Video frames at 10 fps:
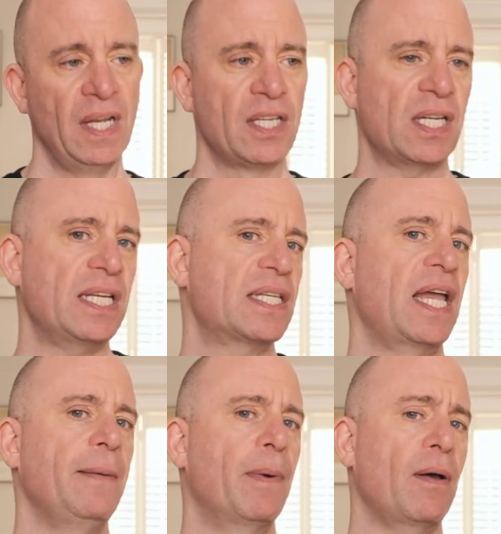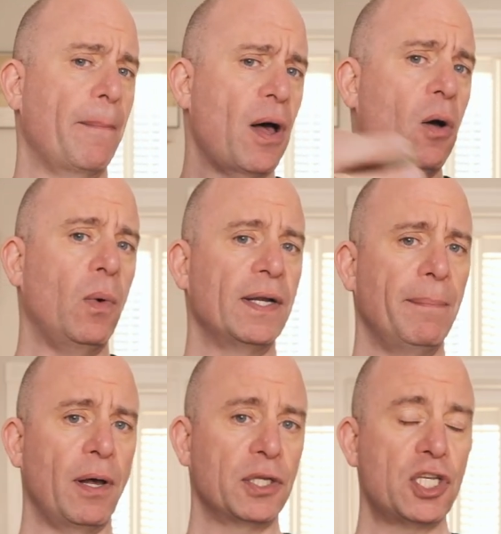So let's take bar one and
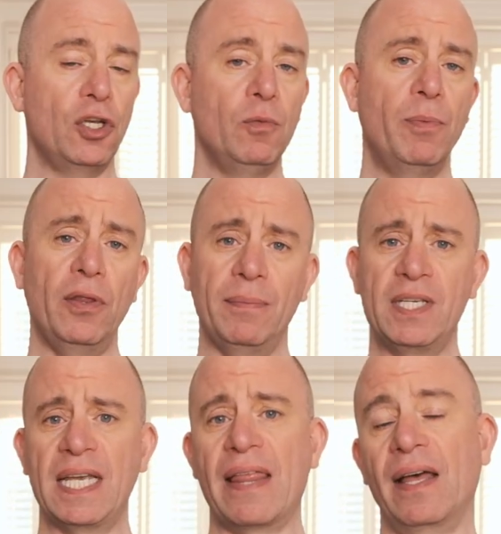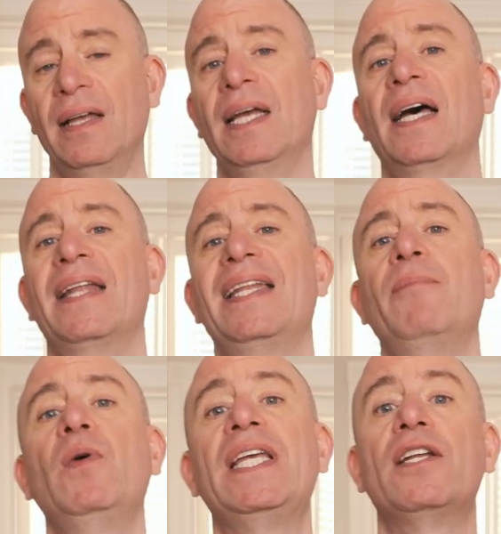bar two, put them together, and
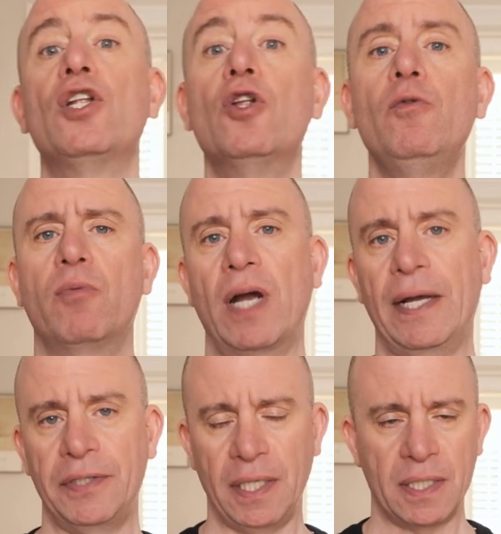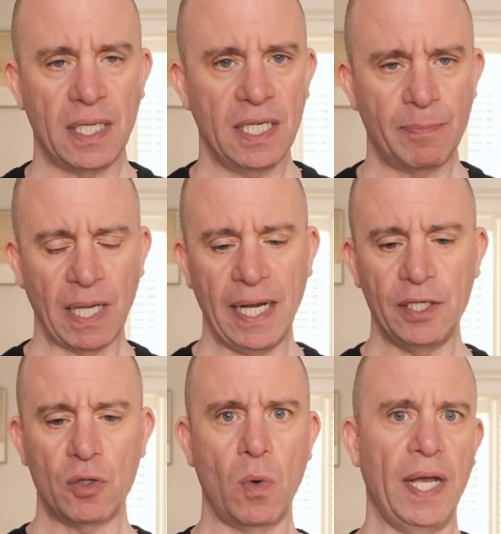then we can loop around it. So let's play
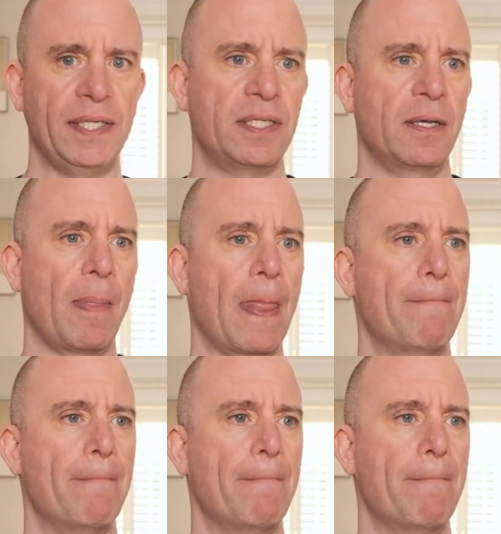it twice.